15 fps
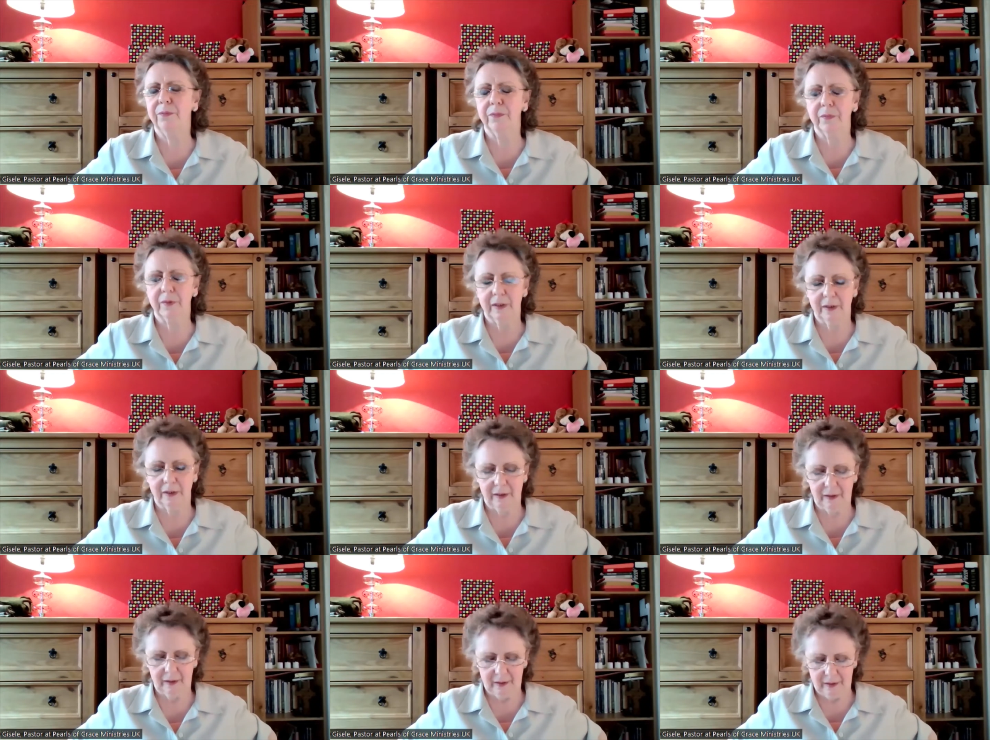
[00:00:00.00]

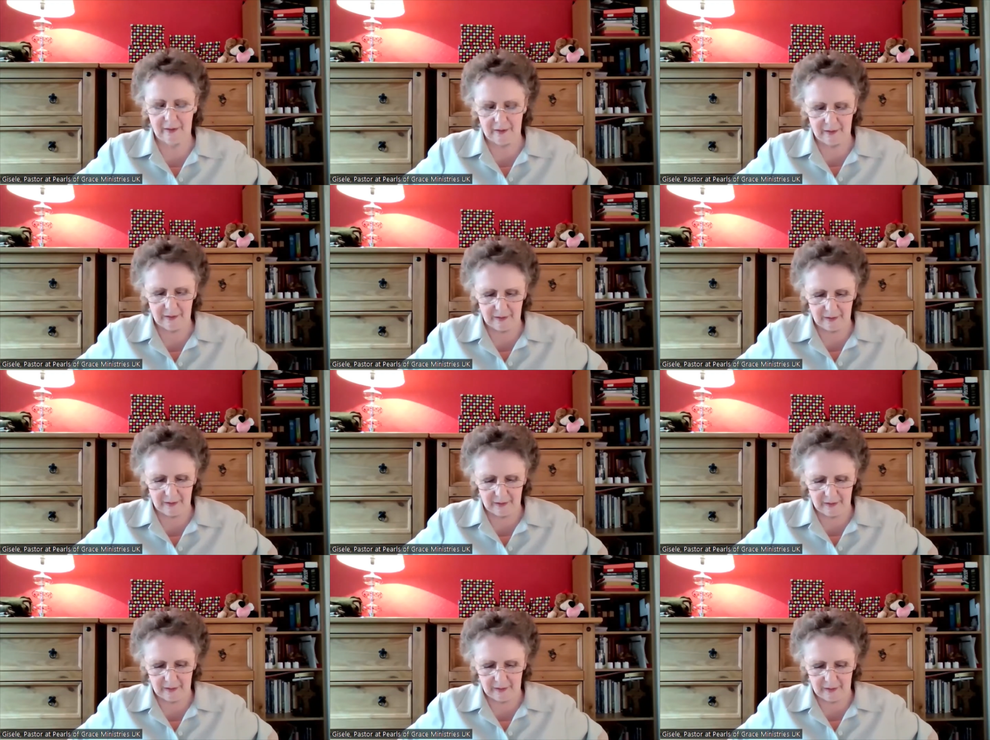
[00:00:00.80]

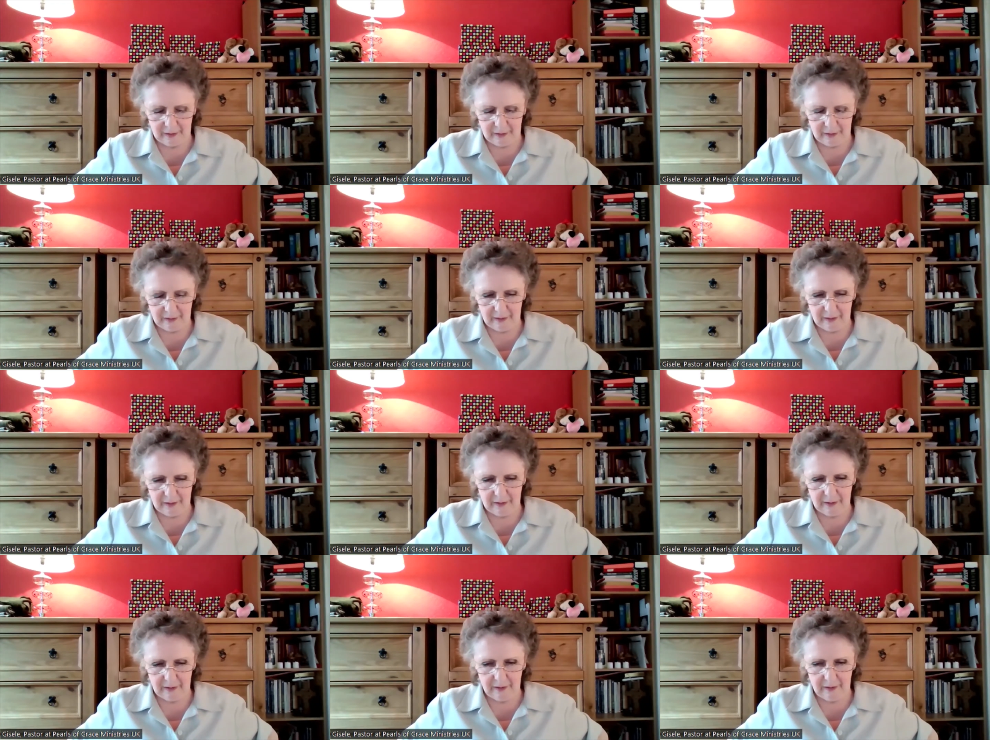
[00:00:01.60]

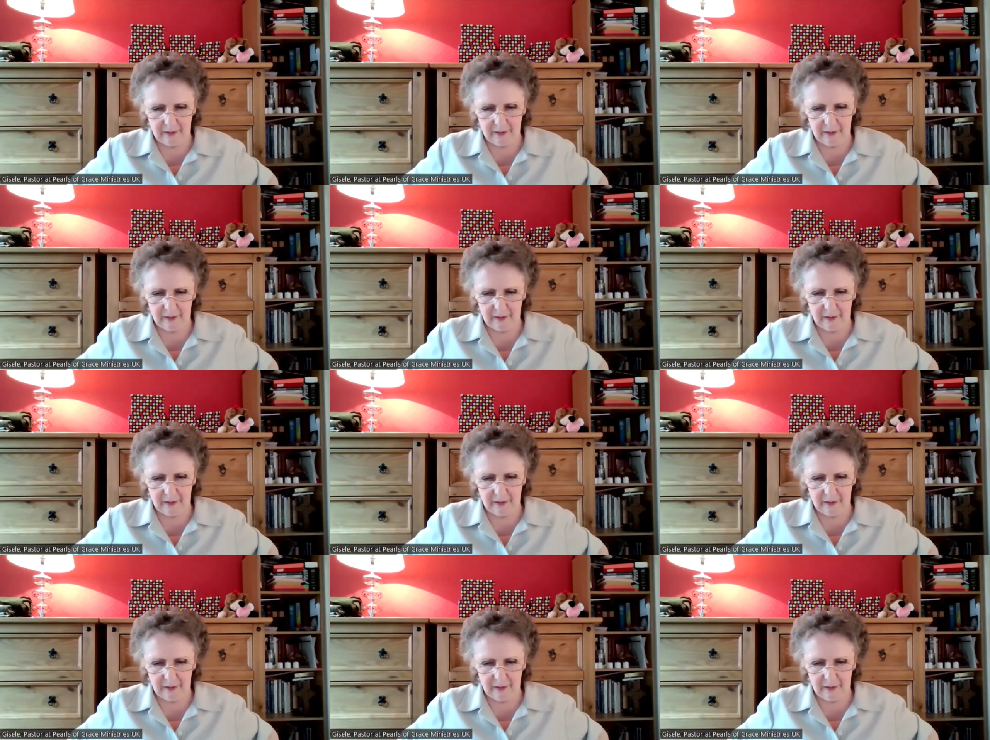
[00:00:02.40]
Nothing is said.